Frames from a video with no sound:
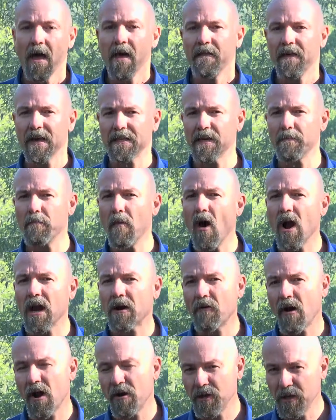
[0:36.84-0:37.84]
There's a
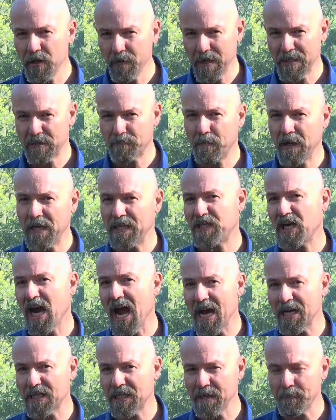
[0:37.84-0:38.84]
micro USB
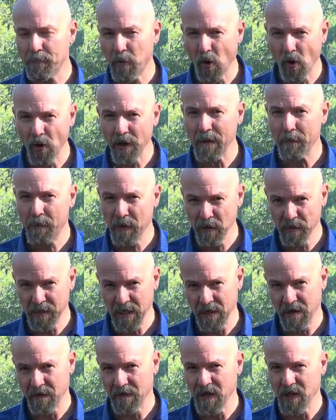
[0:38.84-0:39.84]
charging port built
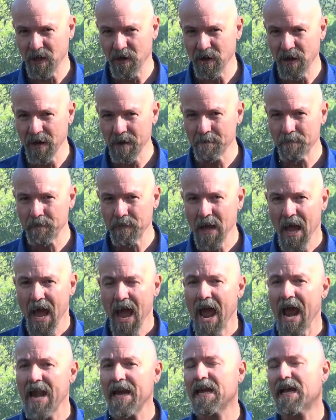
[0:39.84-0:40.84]
into the unit,
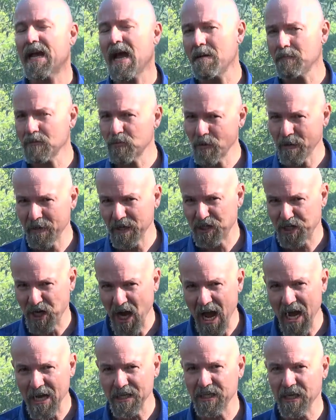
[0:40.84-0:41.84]
and it comes with a
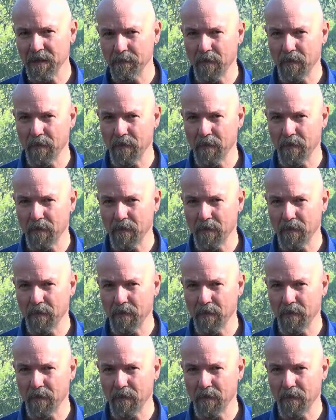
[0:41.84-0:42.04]
charging